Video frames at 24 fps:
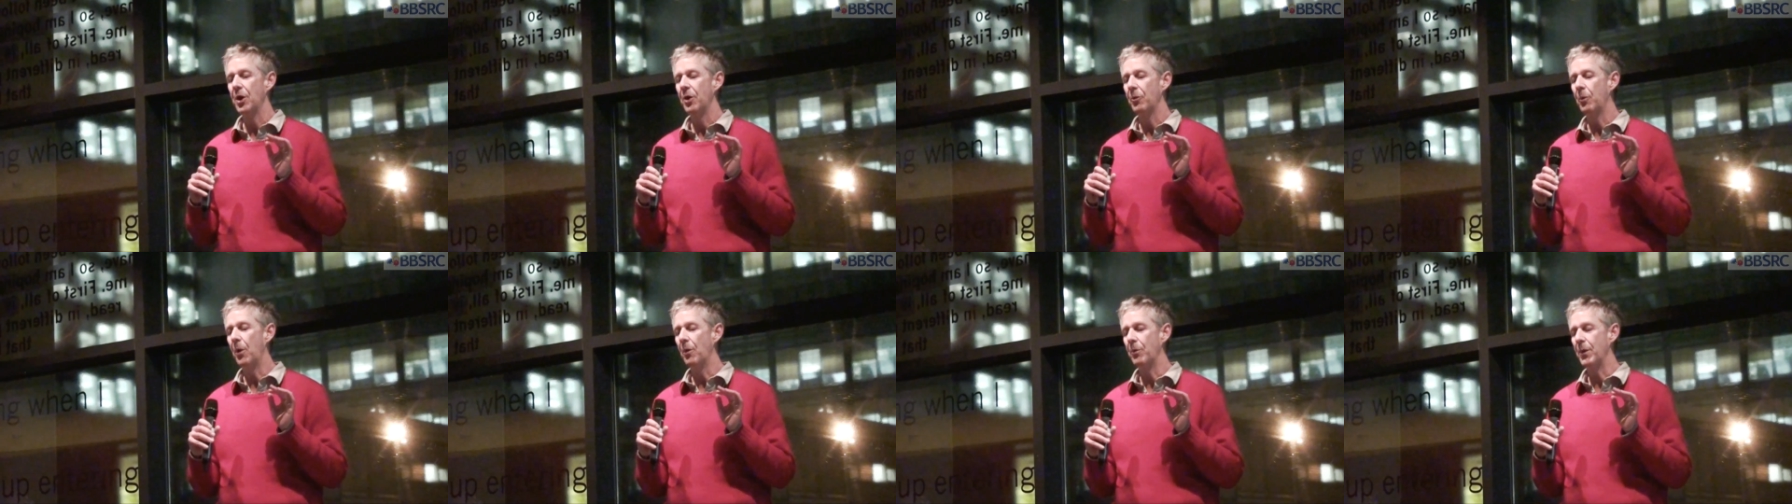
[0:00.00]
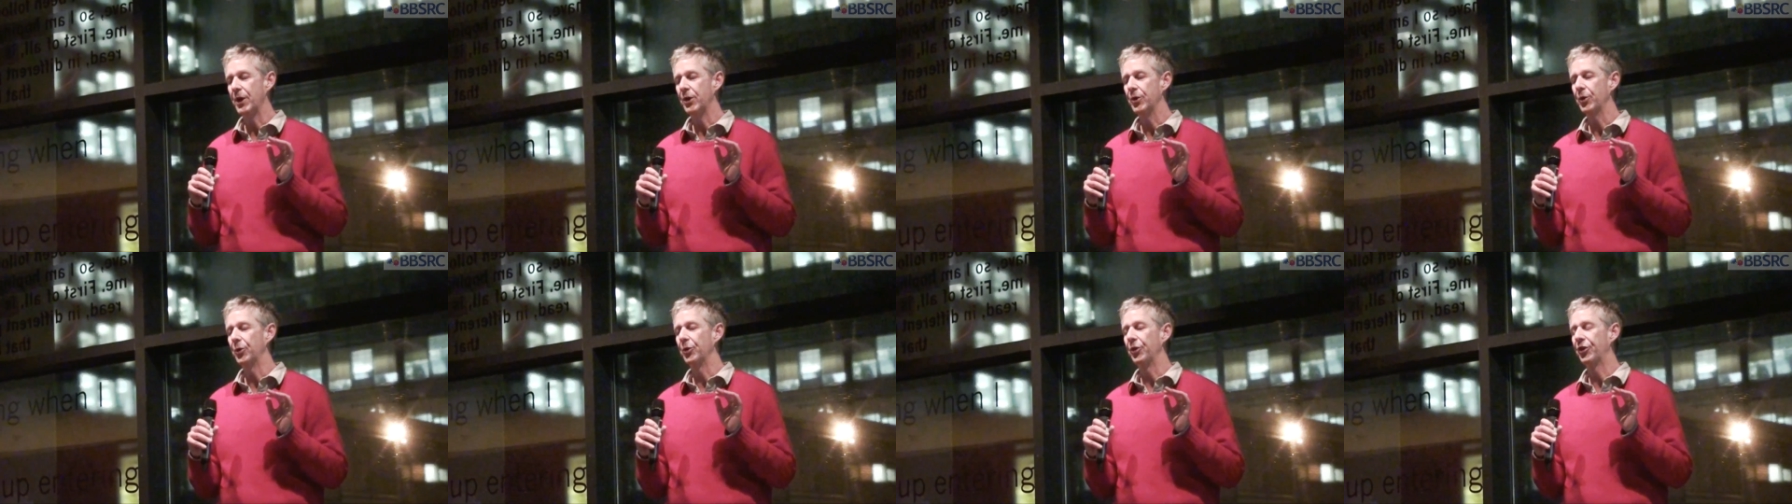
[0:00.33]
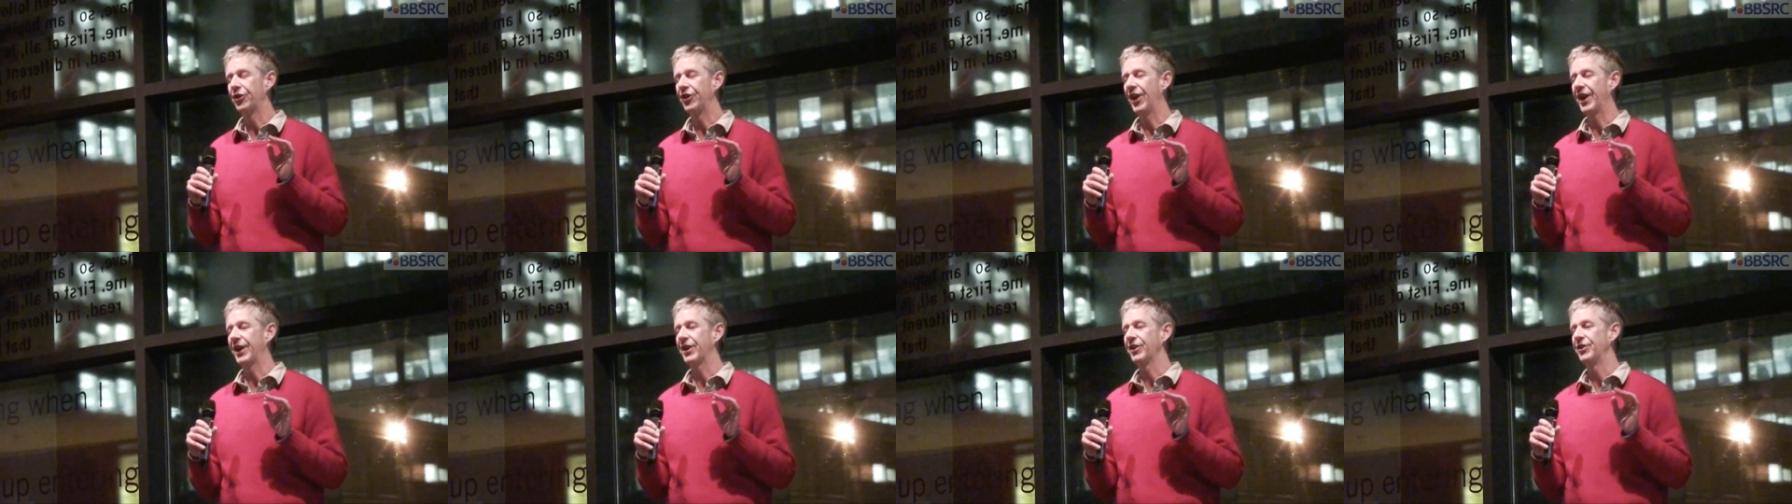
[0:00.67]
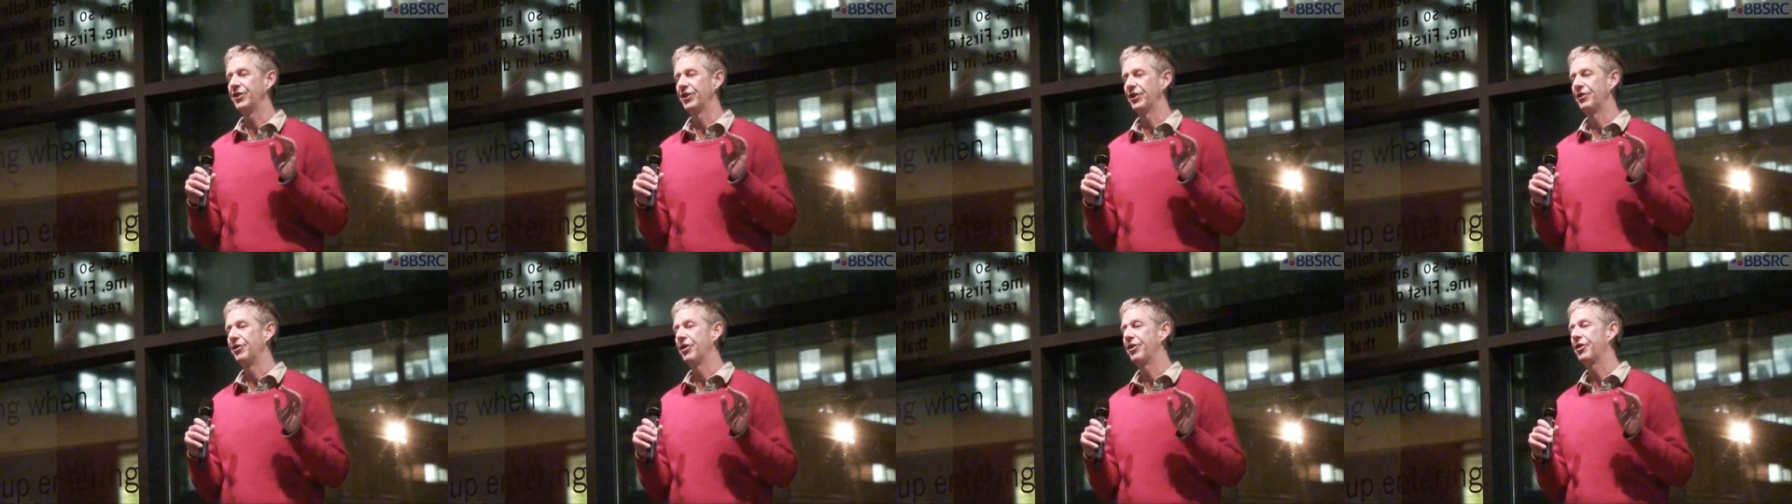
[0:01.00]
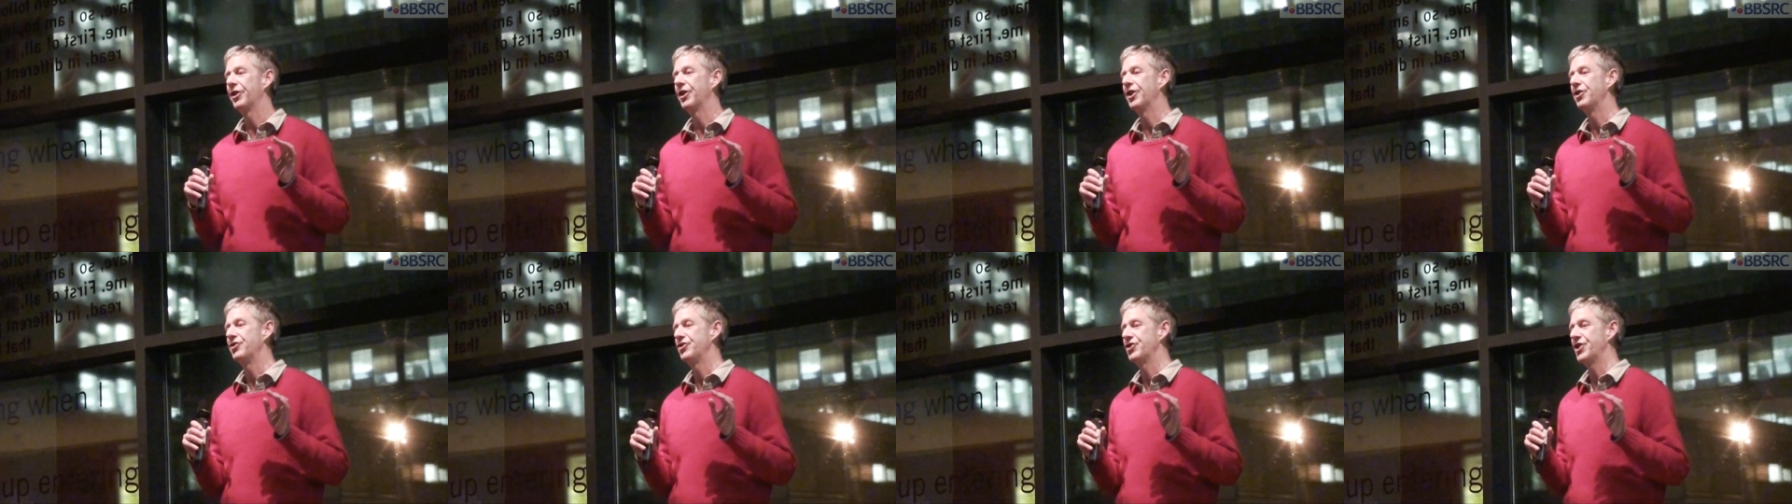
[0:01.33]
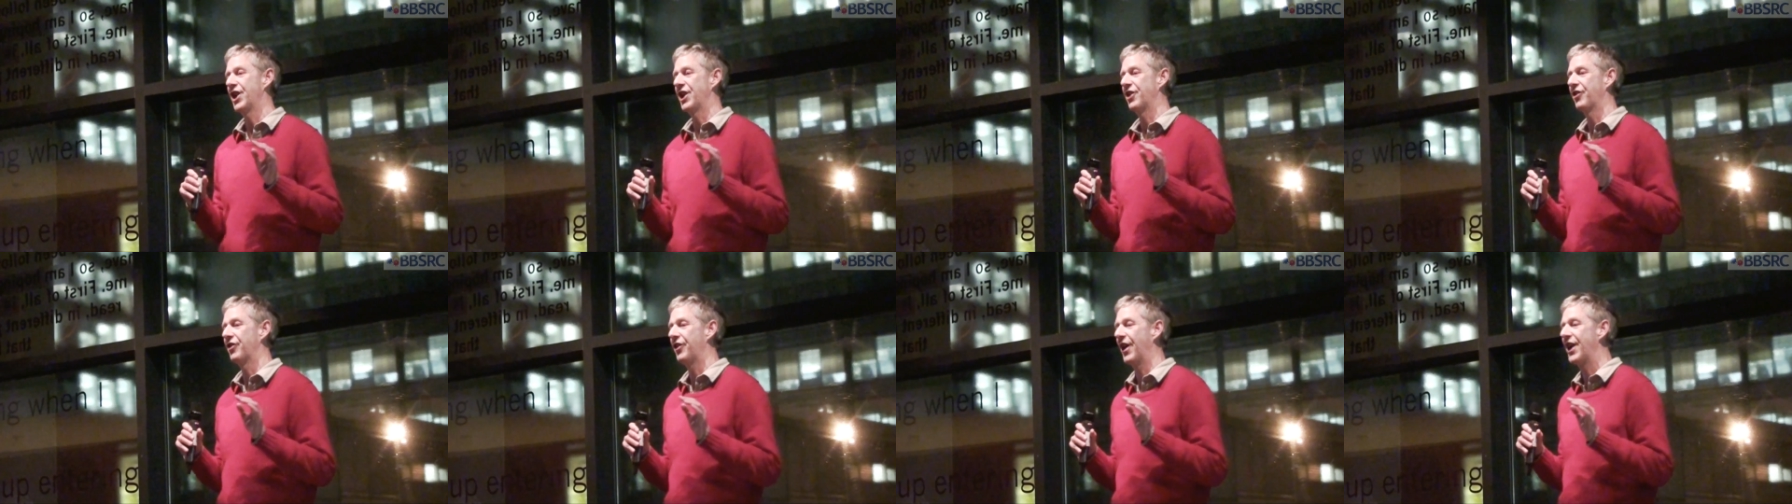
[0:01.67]
what we call second and third
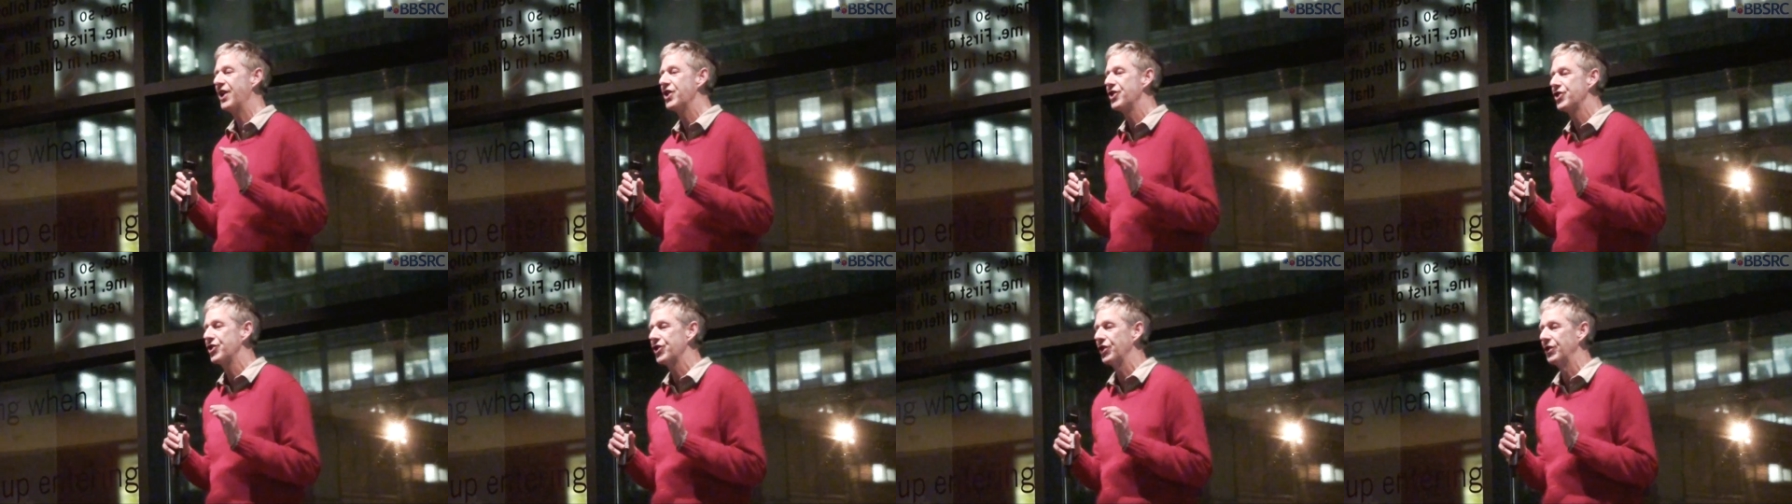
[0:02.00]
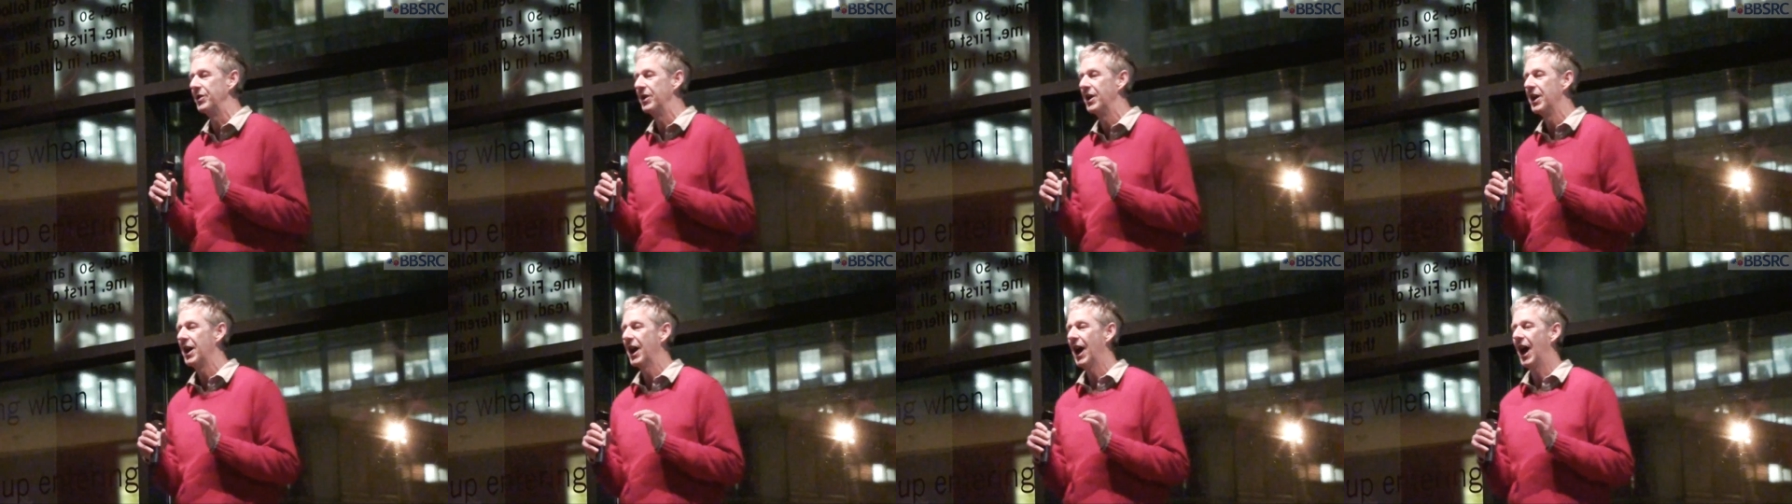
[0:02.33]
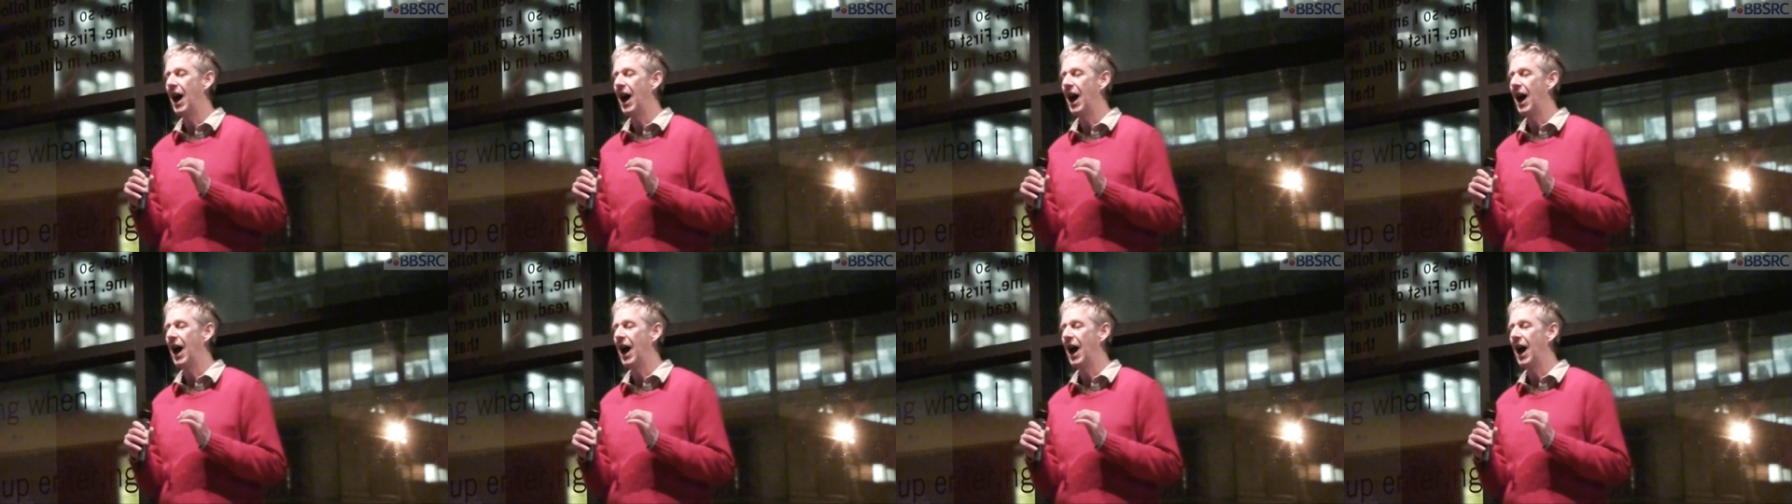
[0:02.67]
generation